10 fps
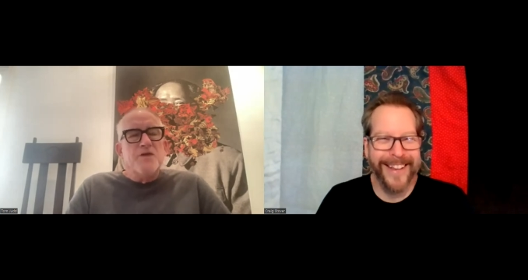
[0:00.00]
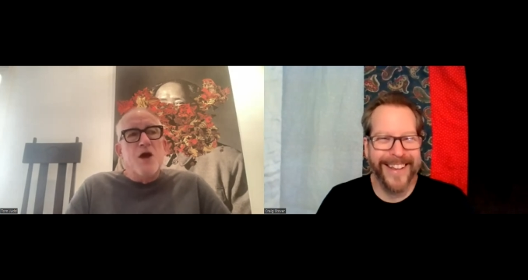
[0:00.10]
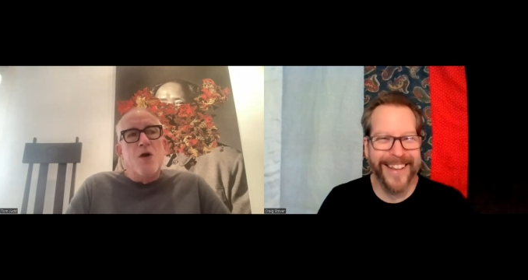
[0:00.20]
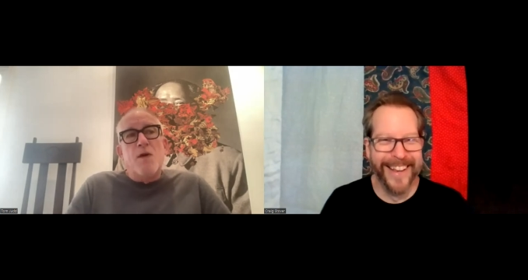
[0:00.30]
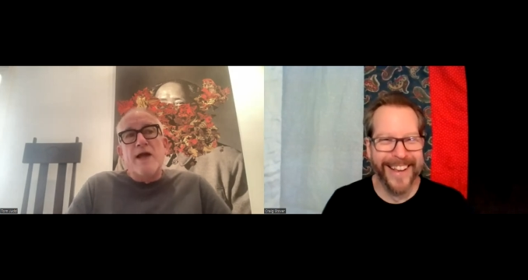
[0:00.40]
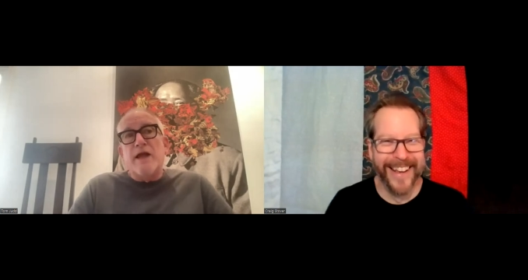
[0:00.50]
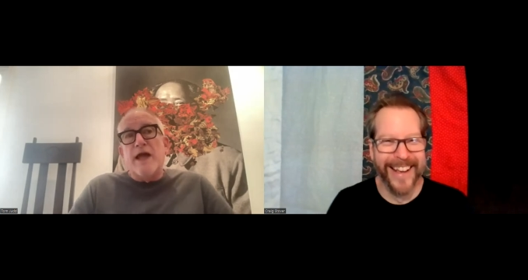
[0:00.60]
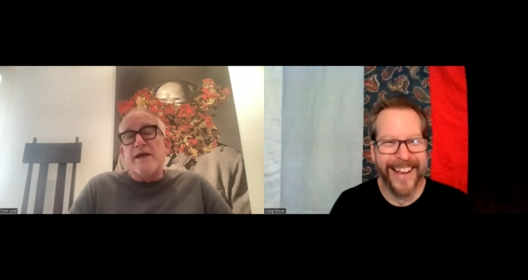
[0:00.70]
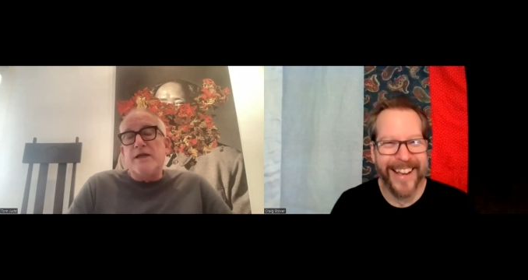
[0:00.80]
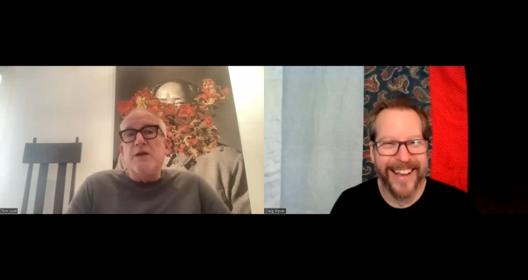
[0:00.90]
Speaker 1: no, I, I,
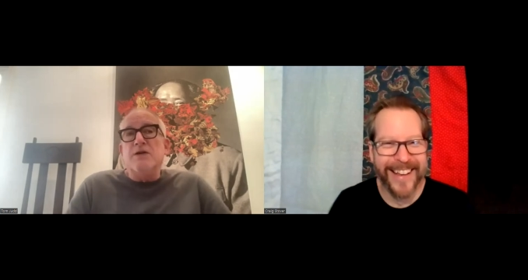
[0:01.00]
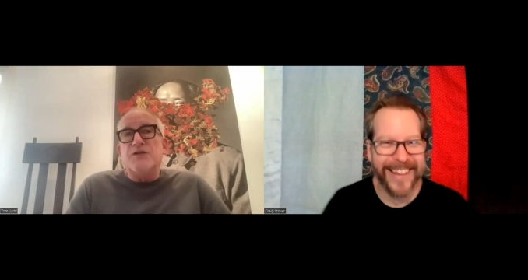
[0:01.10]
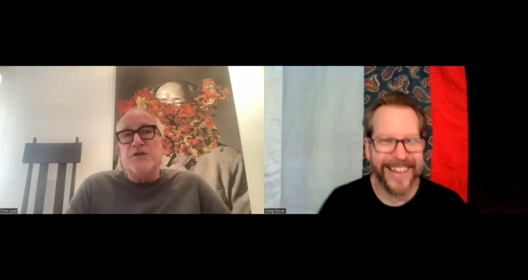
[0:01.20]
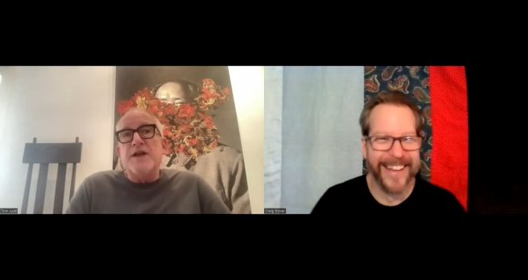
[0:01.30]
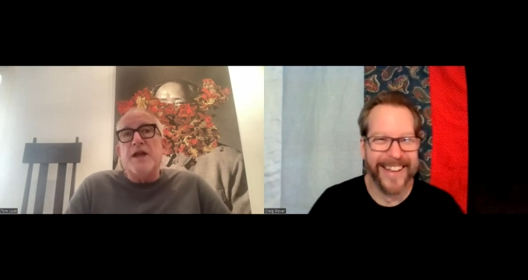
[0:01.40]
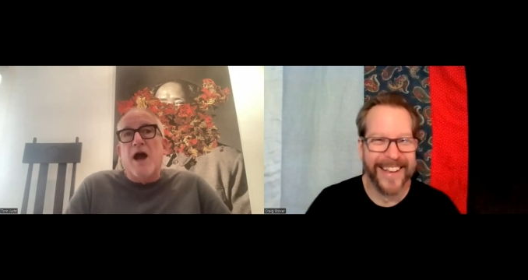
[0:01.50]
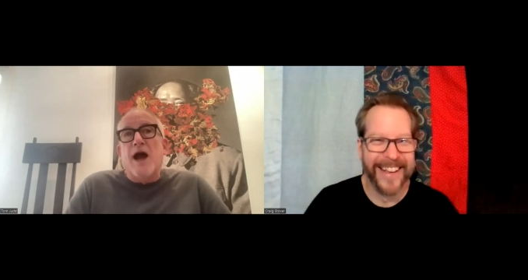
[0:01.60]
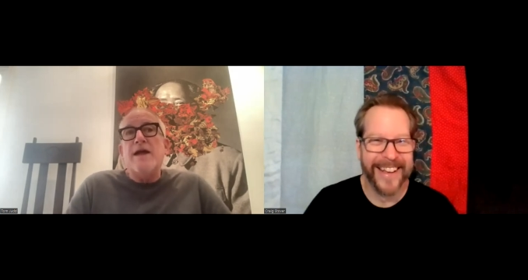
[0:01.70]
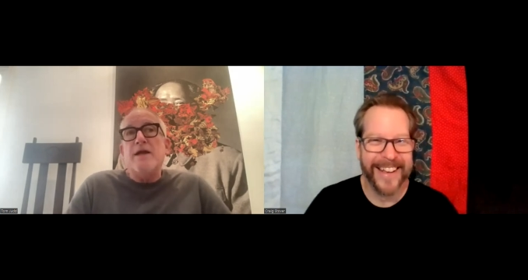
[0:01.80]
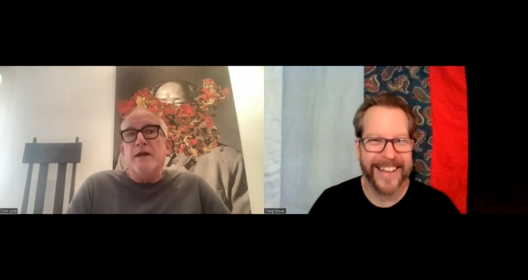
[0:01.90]
you know, it's funny.
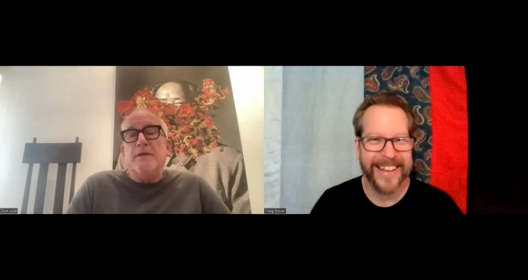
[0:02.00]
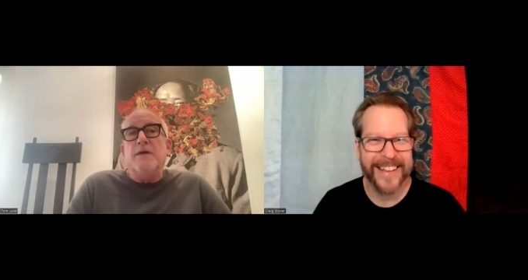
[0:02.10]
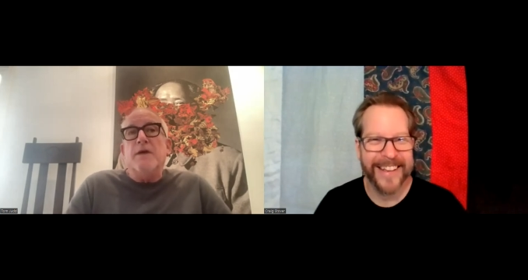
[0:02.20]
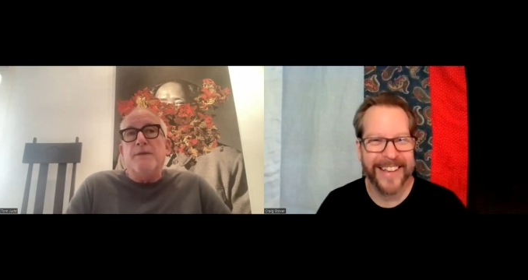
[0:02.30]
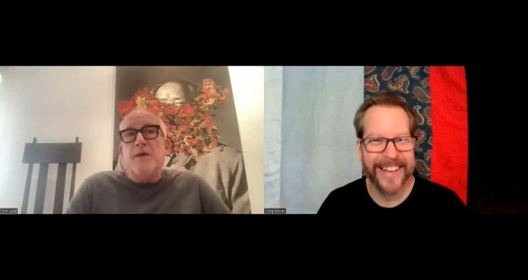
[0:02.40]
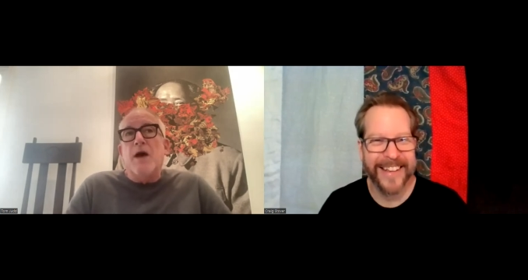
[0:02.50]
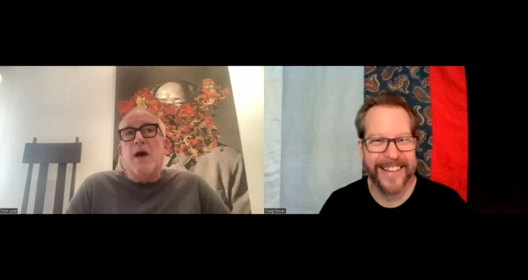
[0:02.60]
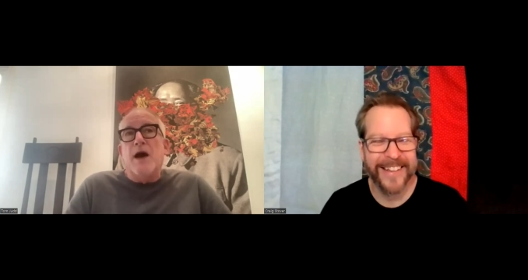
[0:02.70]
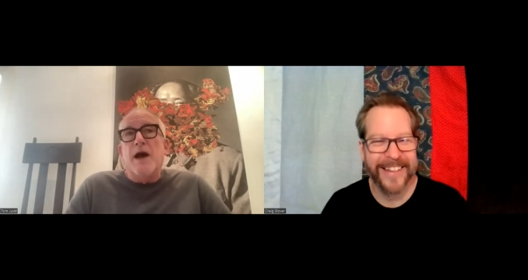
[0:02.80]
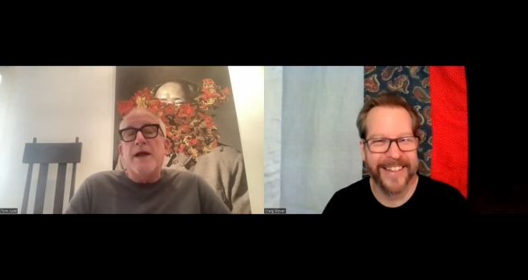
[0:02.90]
I,
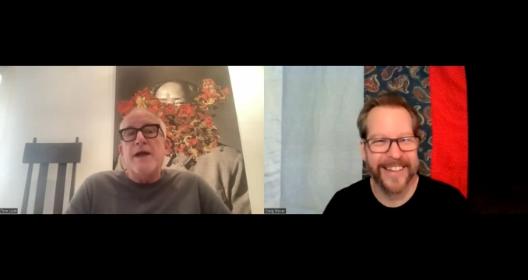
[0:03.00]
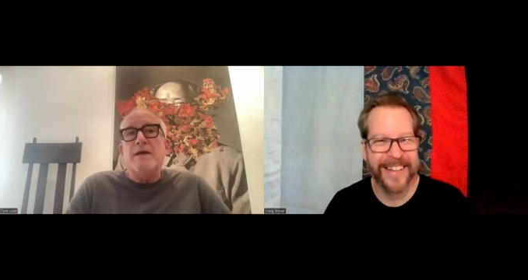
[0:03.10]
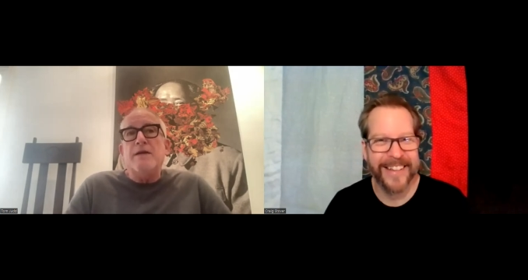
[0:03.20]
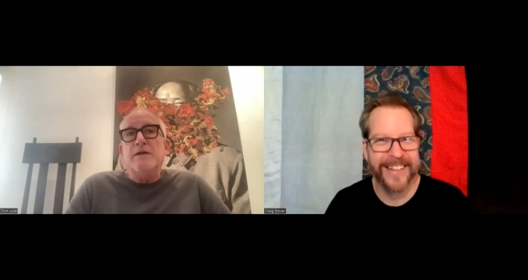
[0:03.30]
I